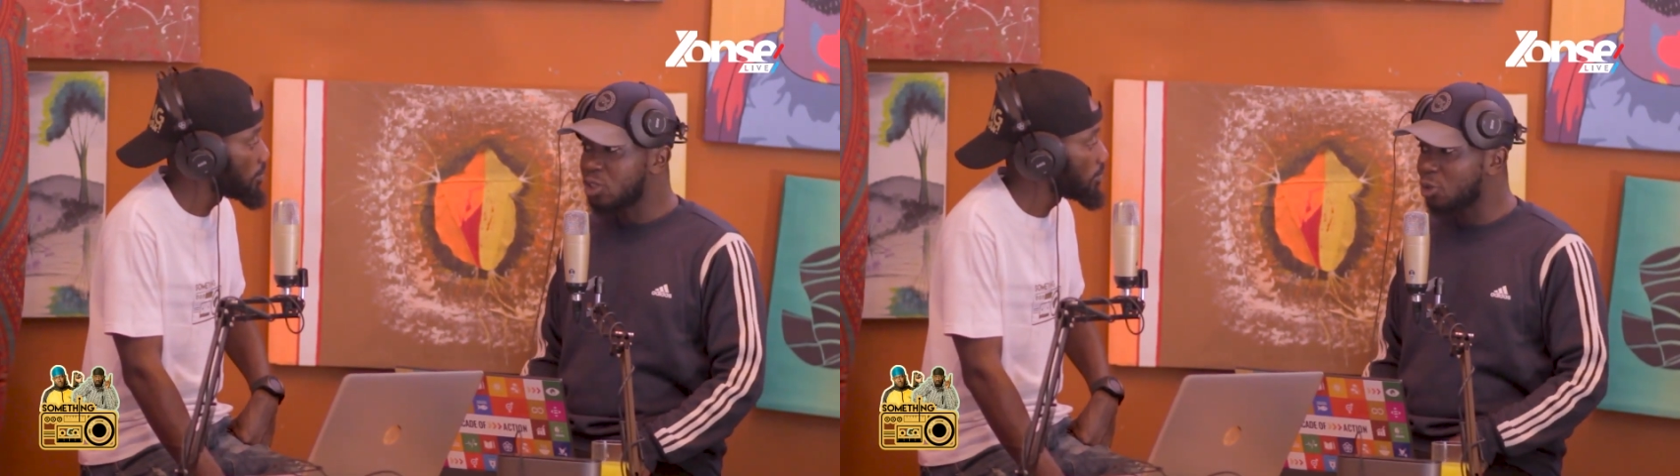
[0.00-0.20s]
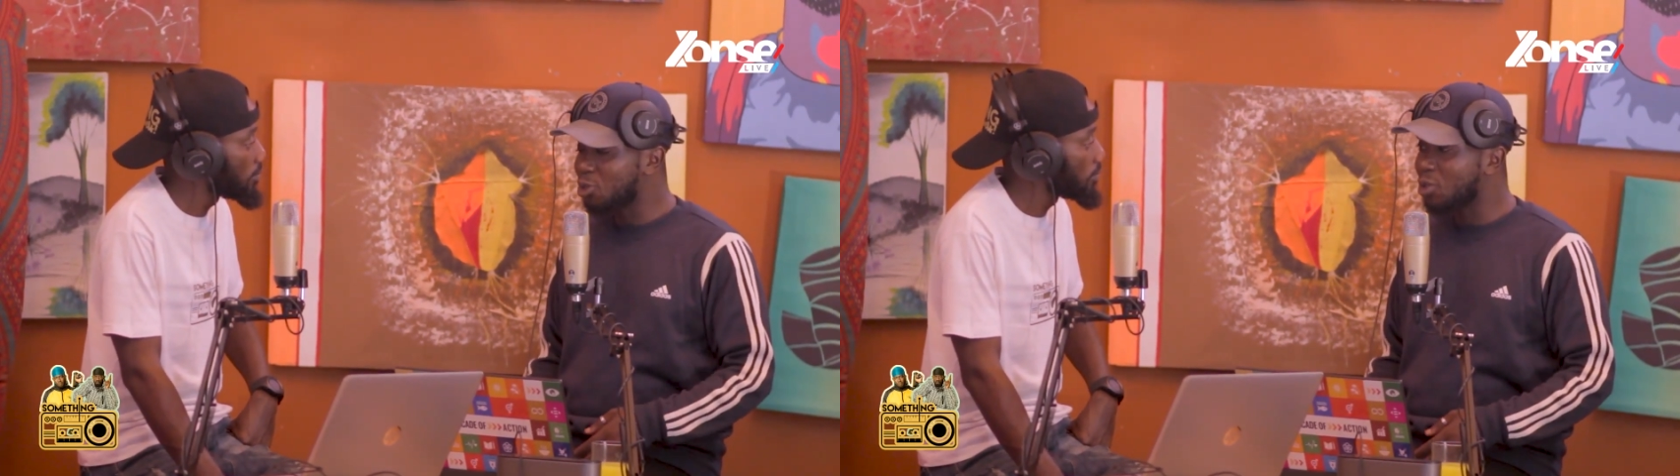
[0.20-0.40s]

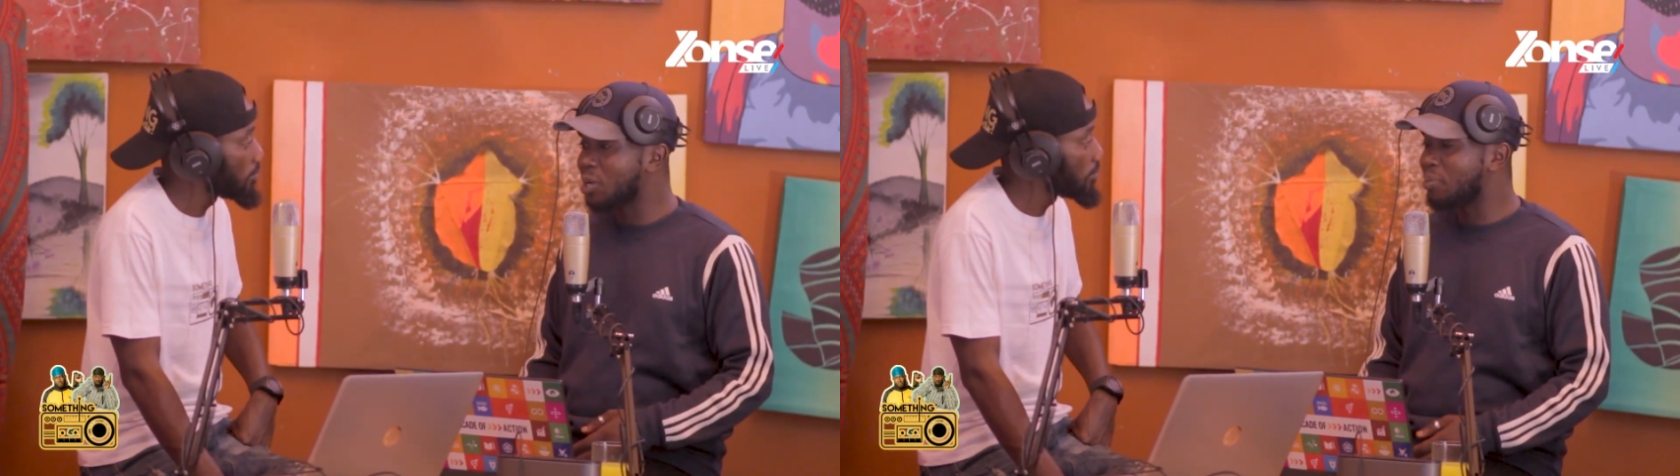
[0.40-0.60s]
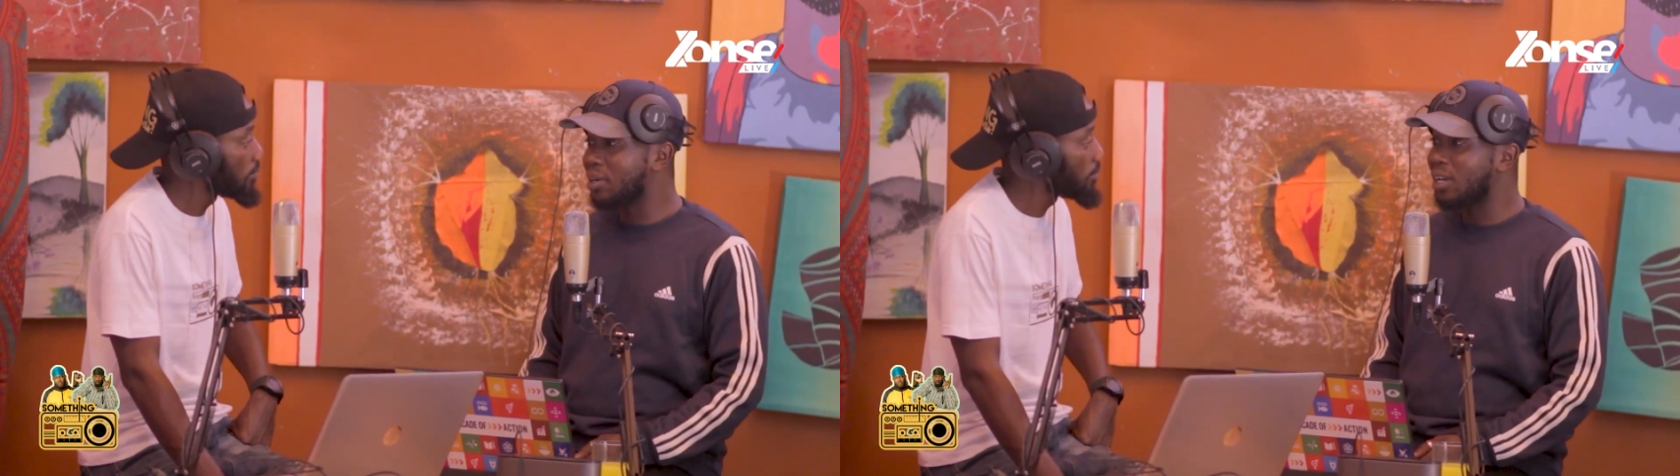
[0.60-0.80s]
So he was
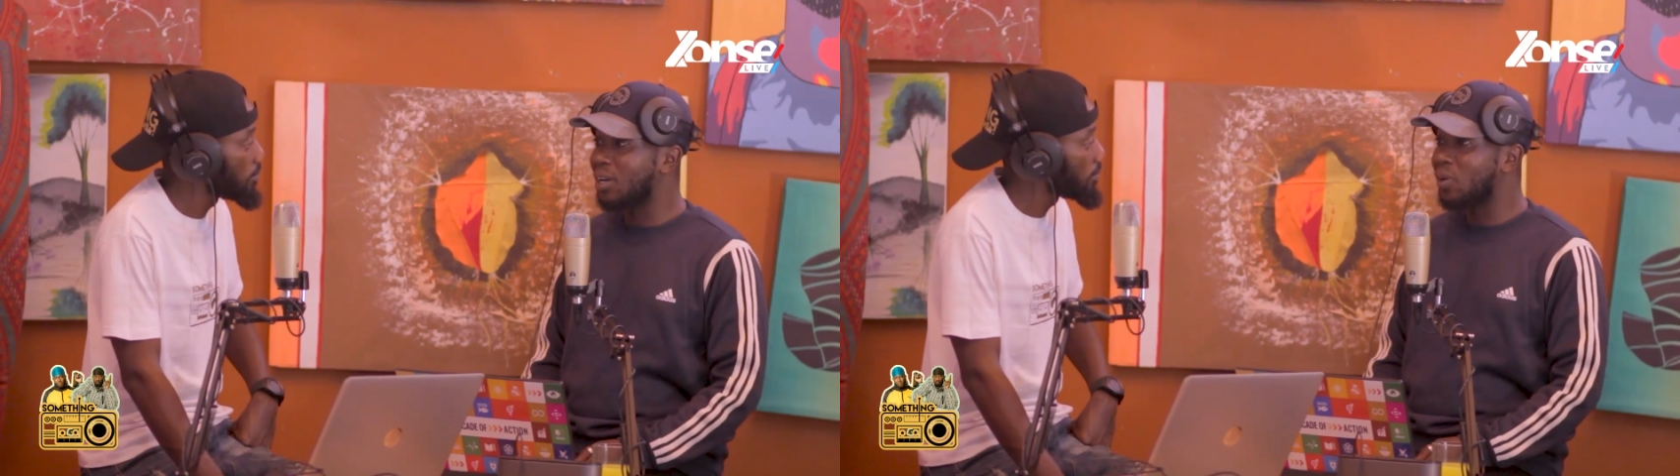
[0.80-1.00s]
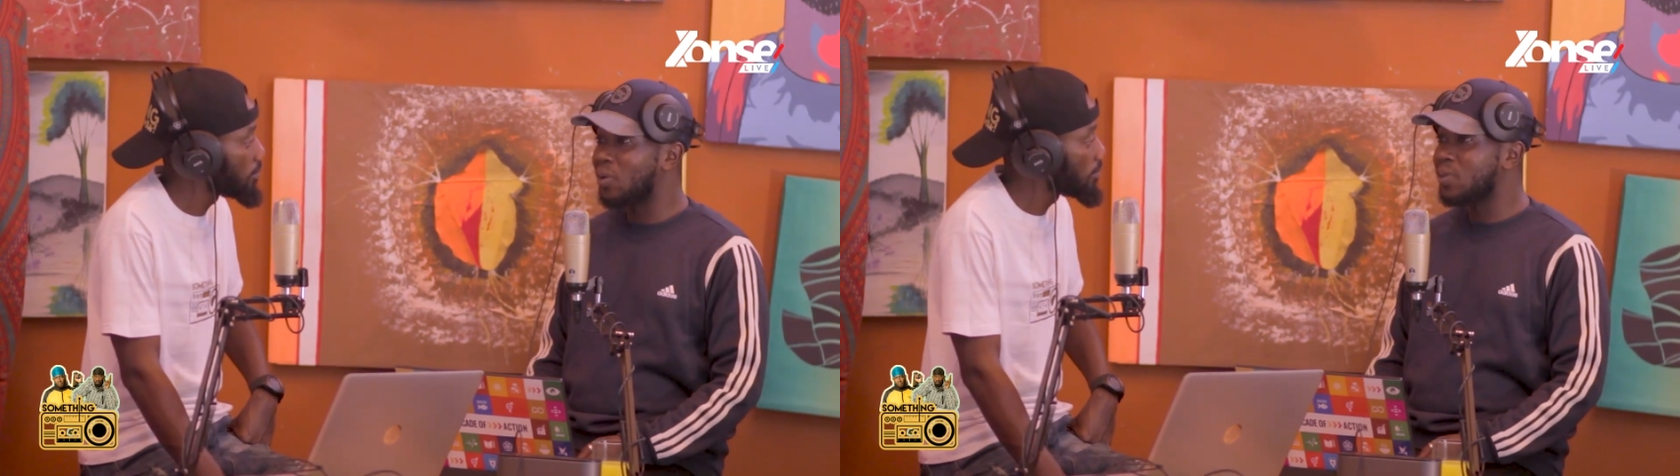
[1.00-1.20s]
talking about
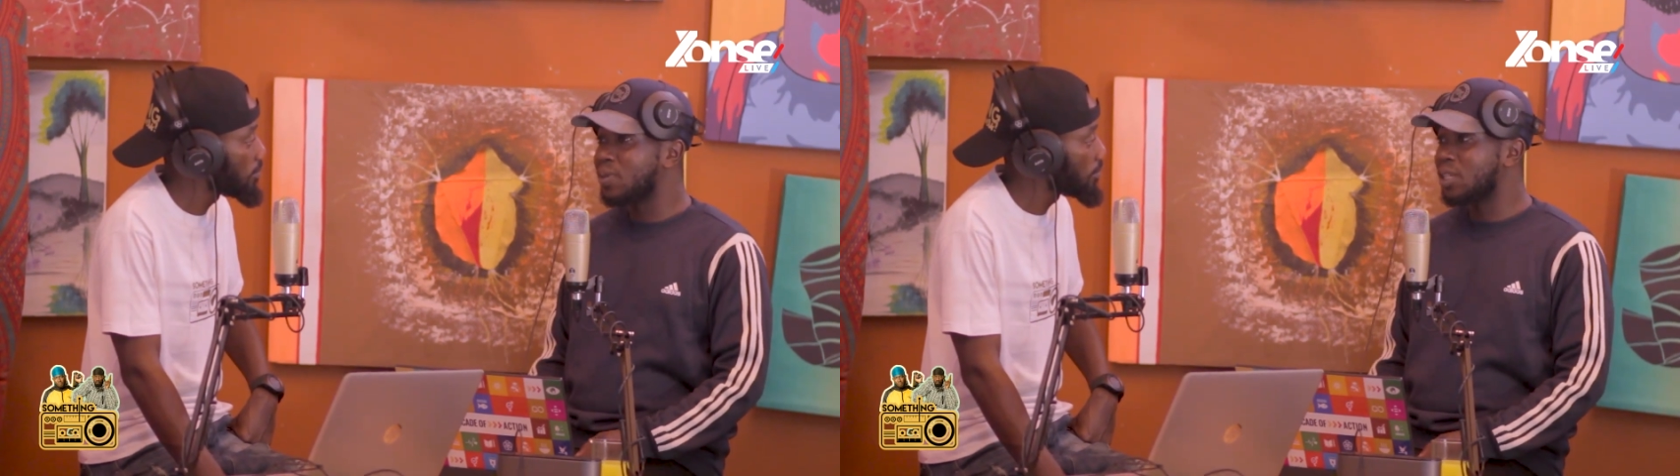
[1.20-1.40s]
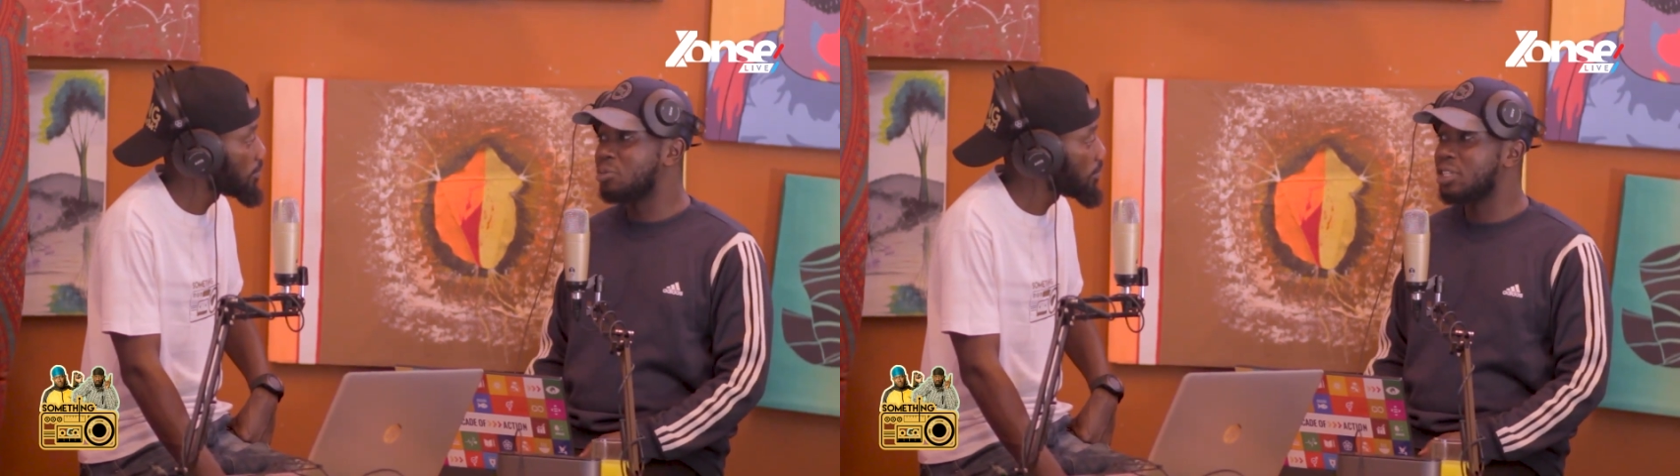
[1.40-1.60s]
how
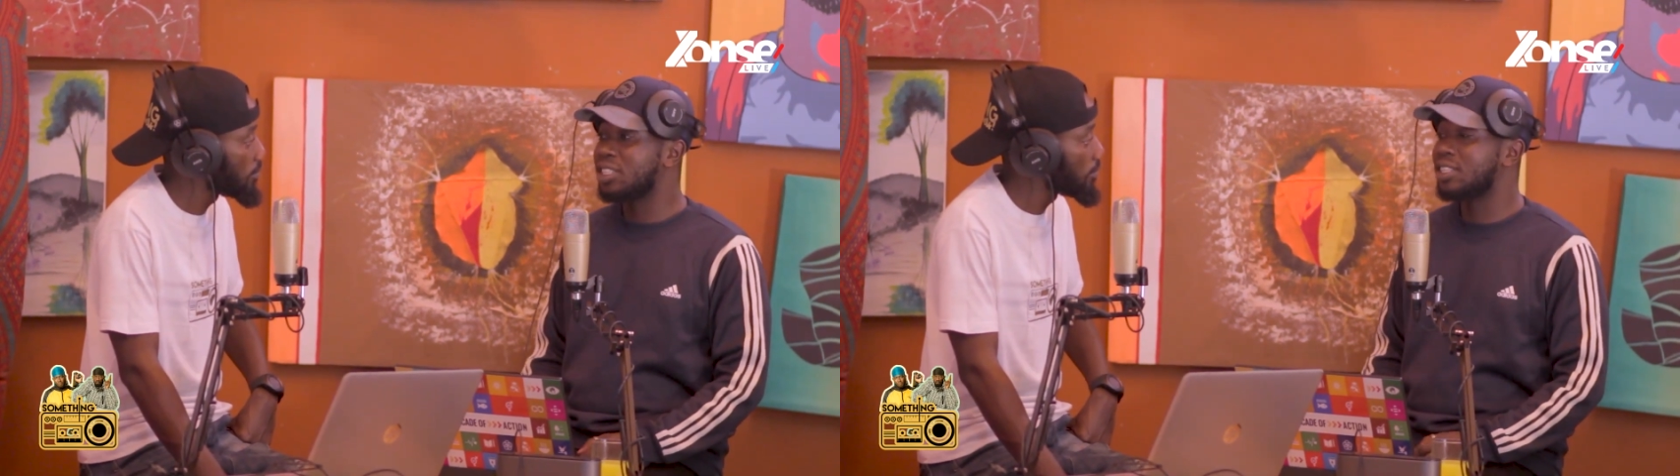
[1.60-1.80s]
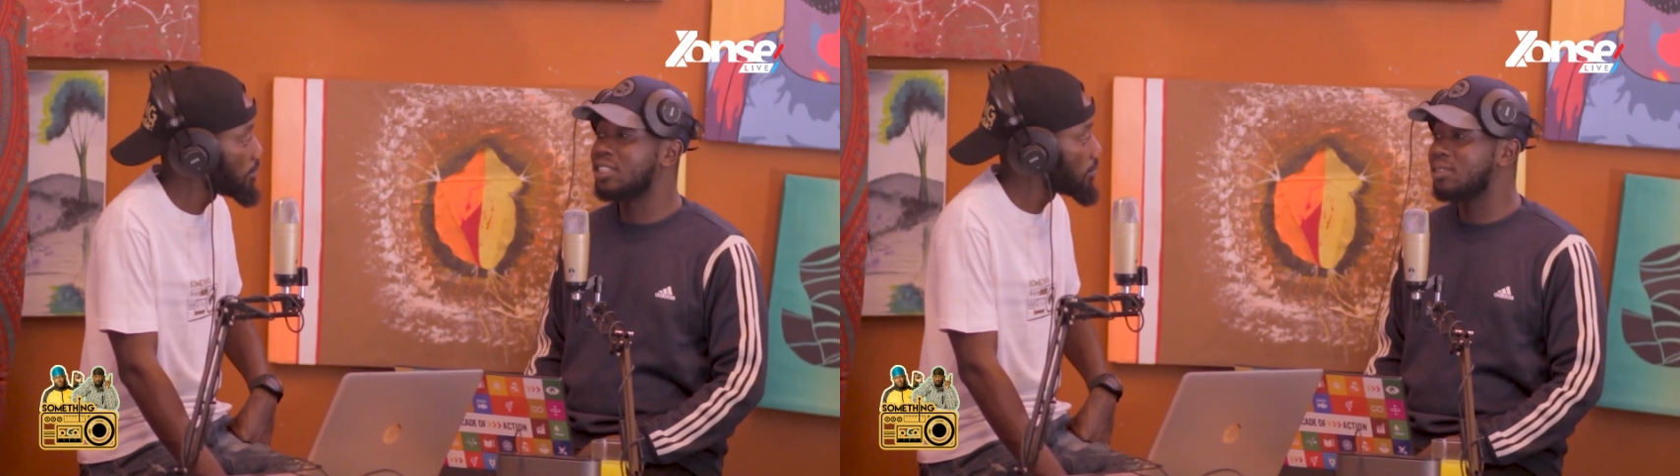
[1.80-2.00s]
he really